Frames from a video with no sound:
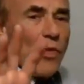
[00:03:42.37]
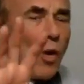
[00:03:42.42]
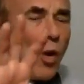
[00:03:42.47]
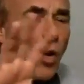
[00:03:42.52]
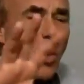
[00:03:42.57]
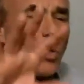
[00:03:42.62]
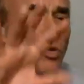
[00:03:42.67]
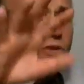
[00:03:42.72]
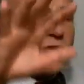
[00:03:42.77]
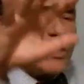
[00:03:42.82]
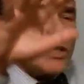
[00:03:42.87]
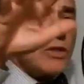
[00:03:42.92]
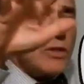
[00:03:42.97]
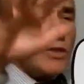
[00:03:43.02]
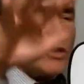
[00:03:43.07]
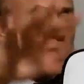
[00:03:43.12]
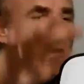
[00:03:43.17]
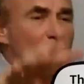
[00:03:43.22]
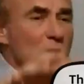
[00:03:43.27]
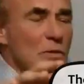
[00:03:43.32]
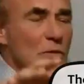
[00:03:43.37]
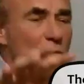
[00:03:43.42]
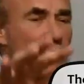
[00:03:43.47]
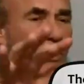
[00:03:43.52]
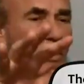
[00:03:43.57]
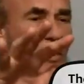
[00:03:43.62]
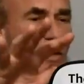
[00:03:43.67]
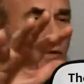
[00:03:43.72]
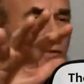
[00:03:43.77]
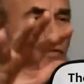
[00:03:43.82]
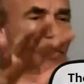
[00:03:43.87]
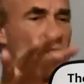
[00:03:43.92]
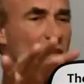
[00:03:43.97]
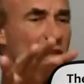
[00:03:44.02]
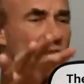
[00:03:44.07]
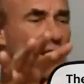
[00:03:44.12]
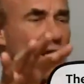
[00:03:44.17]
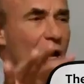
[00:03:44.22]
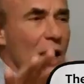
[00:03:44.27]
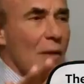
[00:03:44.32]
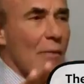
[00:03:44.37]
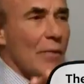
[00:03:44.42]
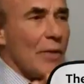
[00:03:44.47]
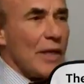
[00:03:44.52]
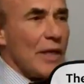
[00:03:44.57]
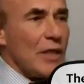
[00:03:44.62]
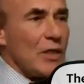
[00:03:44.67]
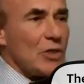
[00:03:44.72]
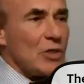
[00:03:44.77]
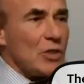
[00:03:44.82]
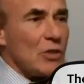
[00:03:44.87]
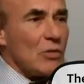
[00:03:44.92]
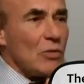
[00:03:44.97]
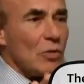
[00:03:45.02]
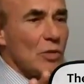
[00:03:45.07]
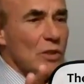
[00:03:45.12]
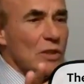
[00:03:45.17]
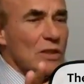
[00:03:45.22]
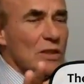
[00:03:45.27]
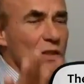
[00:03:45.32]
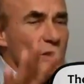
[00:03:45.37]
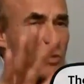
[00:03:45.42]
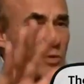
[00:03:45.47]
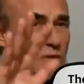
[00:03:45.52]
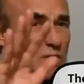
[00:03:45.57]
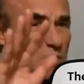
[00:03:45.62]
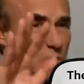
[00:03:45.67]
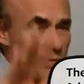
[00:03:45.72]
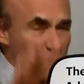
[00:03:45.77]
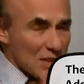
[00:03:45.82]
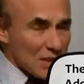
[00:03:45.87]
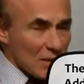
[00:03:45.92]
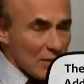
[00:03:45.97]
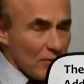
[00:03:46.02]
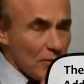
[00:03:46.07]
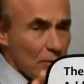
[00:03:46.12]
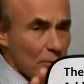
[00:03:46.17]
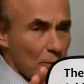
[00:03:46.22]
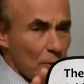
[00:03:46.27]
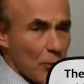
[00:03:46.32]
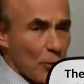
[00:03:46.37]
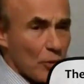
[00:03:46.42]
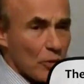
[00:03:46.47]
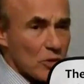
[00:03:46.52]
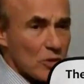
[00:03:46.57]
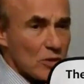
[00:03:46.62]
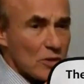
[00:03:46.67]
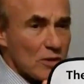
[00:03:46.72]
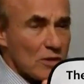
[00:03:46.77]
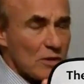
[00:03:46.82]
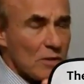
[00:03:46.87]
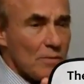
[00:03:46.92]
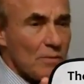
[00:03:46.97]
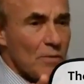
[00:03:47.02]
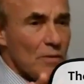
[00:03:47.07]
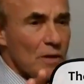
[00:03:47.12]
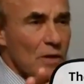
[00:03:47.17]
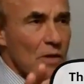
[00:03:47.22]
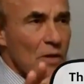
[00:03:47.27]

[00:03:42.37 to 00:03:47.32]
The whole synergism of this combination, which is with specific proportions,